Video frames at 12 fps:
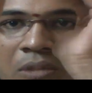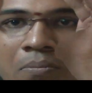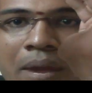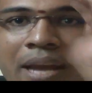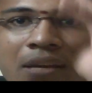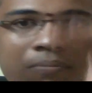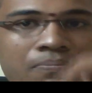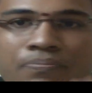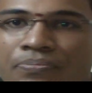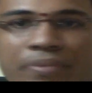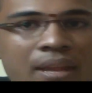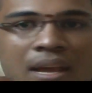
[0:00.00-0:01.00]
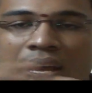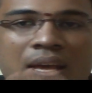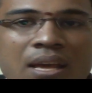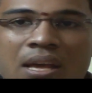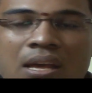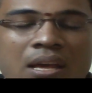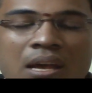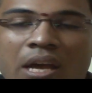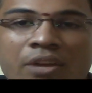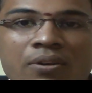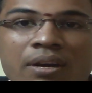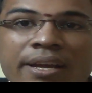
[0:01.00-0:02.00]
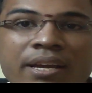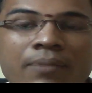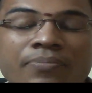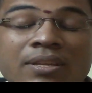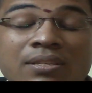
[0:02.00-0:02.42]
was made. Are you clear?